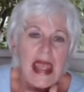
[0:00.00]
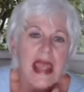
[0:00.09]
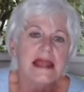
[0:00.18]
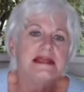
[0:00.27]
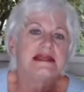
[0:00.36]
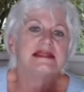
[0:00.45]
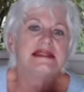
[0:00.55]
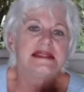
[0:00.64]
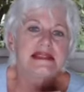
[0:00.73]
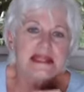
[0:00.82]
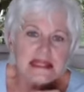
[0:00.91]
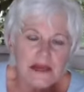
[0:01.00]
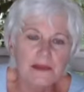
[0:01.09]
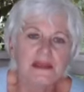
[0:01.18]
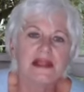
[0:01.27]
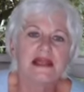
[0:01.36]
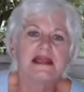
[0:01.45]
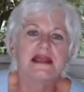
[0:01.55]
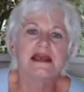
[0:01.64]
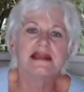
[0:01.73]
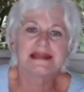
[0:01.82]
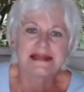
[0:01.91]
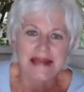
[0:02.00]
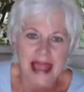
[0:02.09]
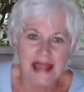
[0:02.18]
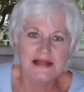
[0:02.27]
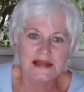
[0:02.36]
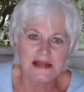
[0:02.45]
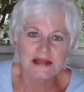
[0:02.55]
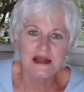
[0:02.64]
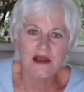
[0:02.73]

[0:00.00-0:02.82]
and a disciplined sense